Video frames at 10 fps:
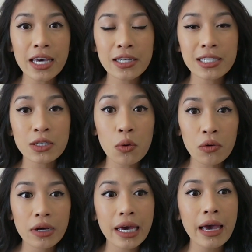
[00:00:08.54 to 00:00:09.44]
you to
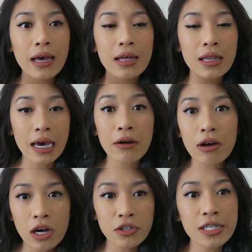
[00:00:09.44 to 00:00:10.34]
Tori and the Erin
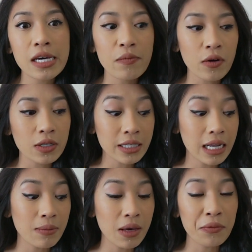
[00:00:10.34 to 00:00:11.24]
Condren team for
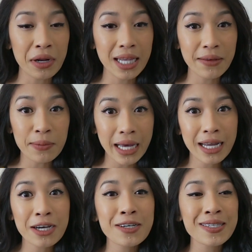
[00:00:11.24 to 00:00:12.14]
sending me one of the
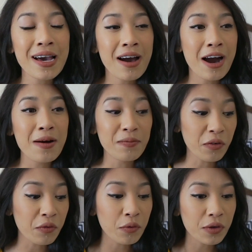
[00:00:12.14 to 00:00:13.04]
planners for
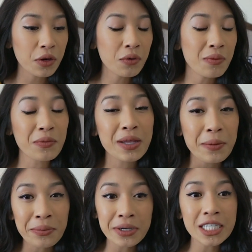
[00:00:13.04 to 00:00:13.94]
review. I'm really
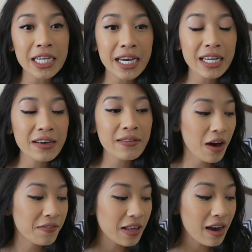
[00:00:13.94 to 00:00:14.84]
appreciative
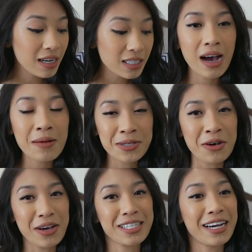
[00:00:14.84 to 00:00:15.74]
of that. I'm
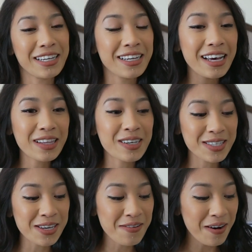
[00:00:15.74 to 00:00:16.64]
so excited. It looks
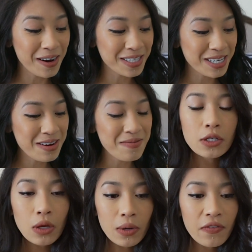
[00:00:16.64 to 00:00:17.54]
so awesome.
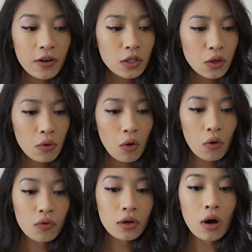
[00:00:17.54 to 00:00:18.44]
So I'm going to first go
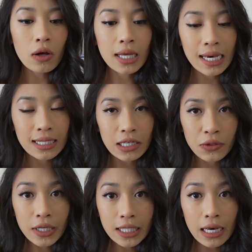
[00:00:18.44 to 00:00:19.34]
over all the
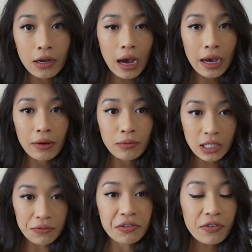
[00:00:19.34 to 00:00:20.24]
accessories that I
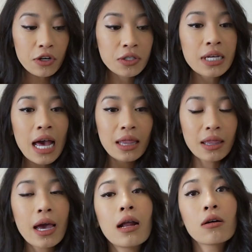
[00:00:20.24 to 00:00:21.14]
received first, and
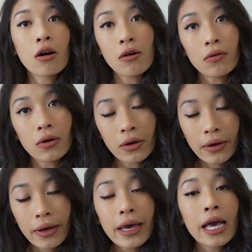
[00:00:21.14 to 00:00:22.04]
then I'll go
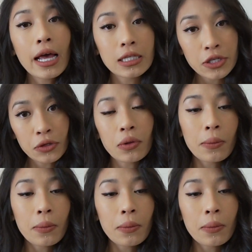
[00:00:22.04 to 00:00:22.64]
into the